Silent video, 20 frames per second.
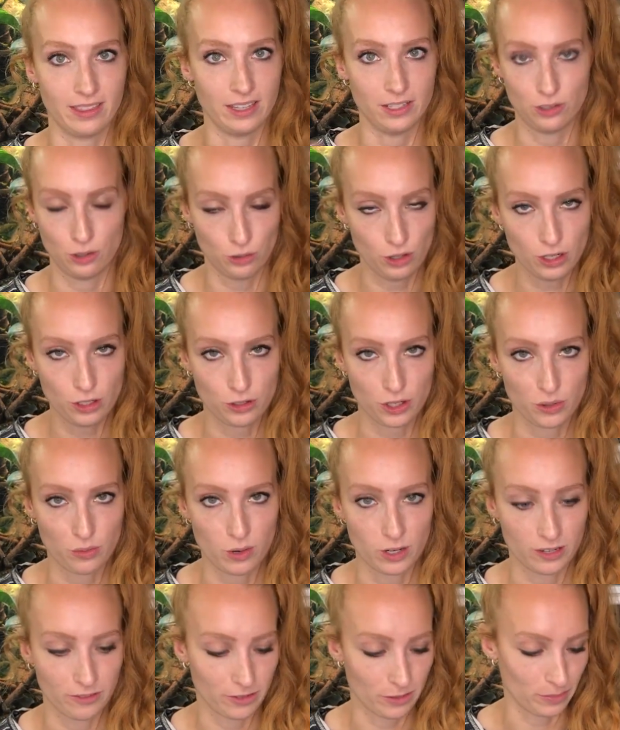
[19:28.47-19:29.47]
They do not drink
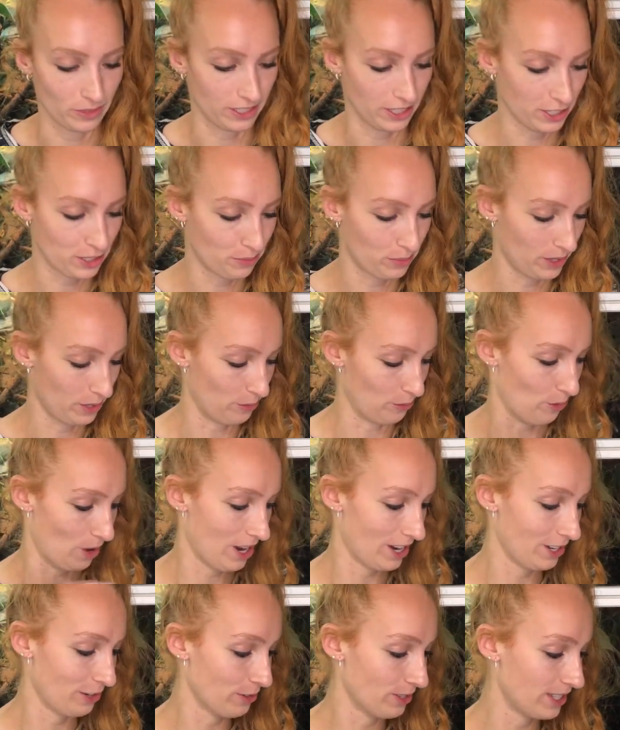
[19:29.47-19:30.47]
water from a dish, but then
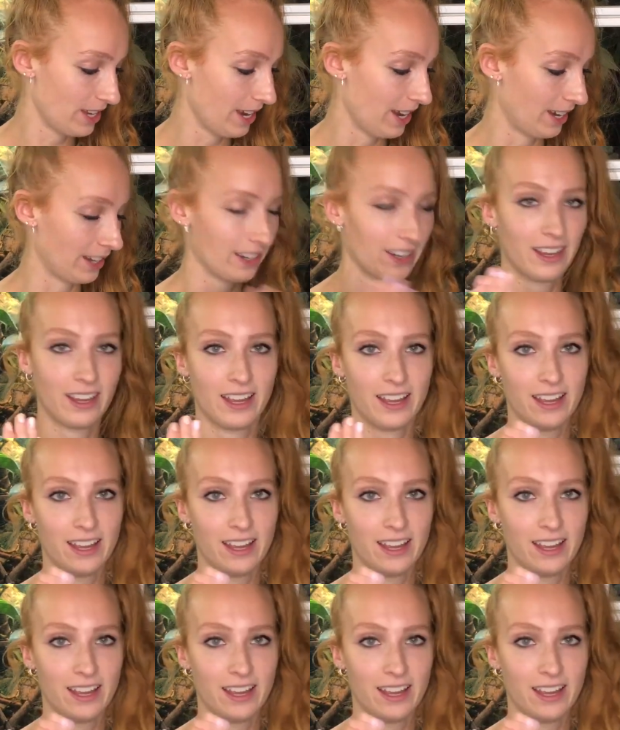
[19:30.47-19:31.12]
why are you saying